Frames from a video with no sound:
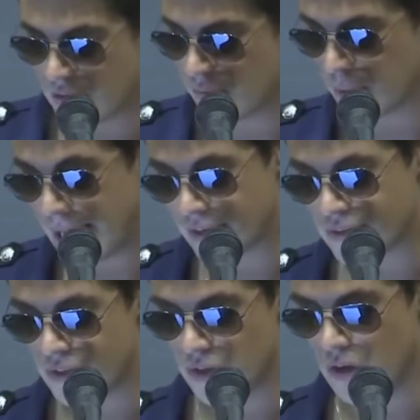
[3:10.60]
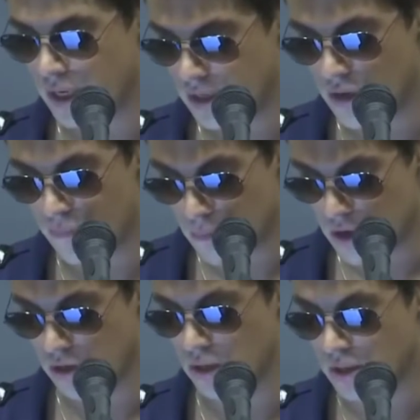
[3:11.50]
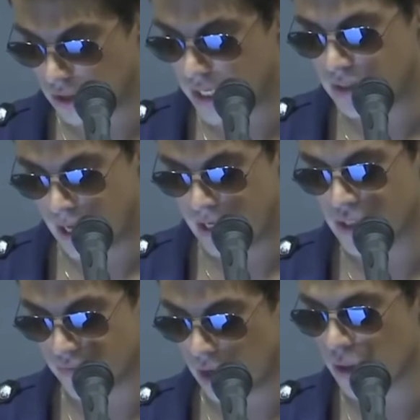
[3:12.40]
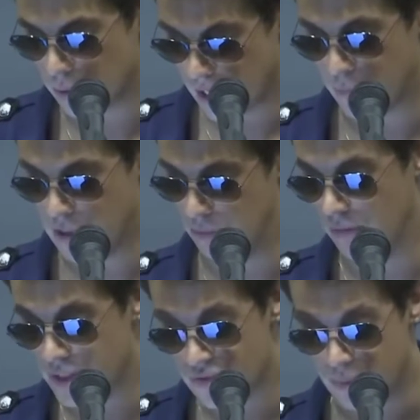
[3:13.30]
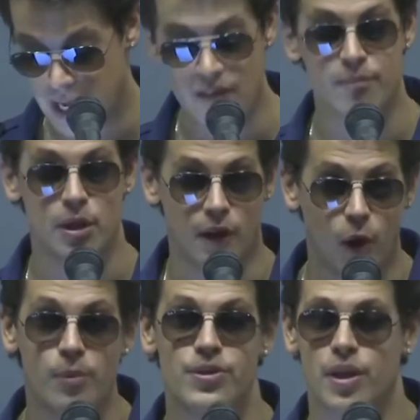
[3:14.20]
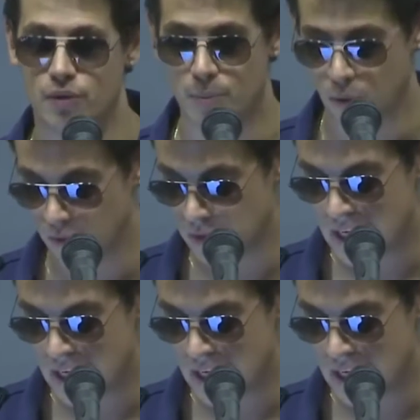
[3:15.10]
of blacks that die of murder die at the hands of other black people, and that's from the FBI homicide report,